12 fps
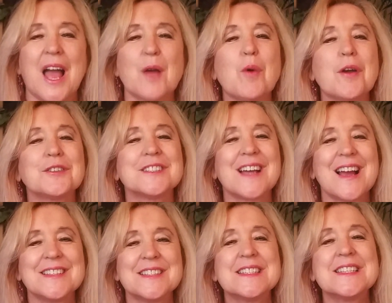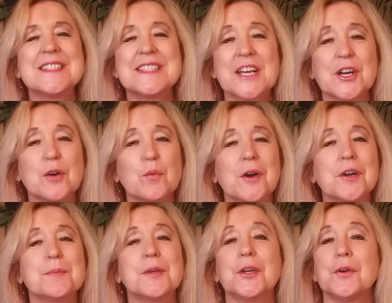Hi water signs, this is Tara.
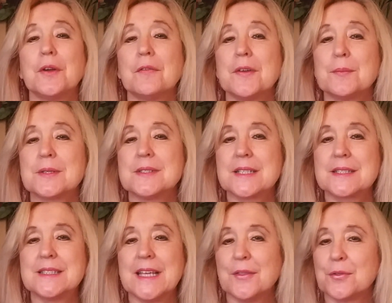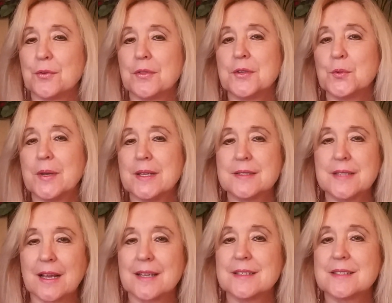Welcome to your November 16th through the
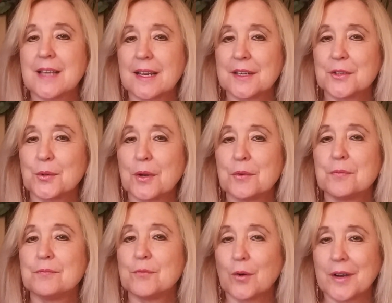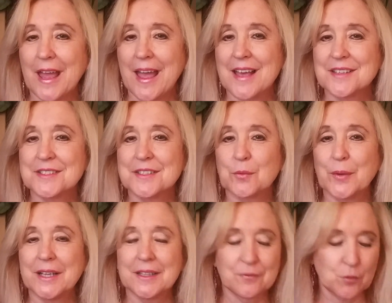22nd Psychic Tarot forecast, the
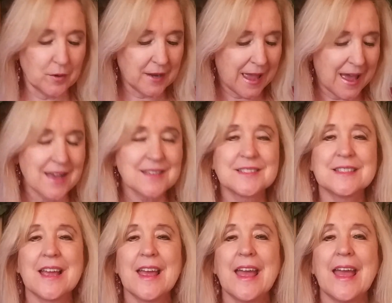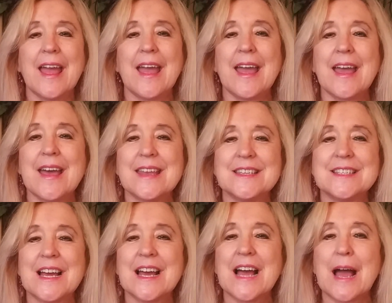weekly forecast. And
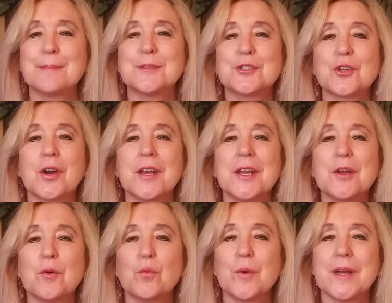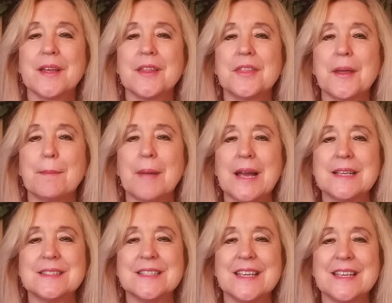I'm starting with
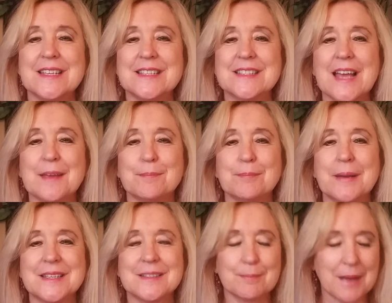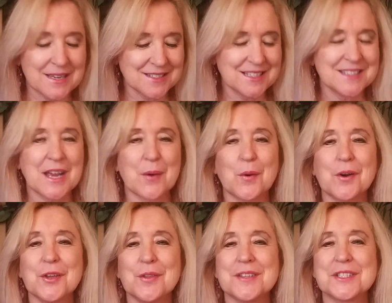Pisces. Hey Pisces, how
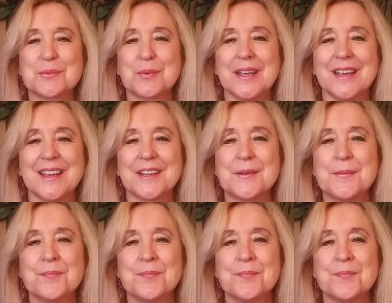are you this week?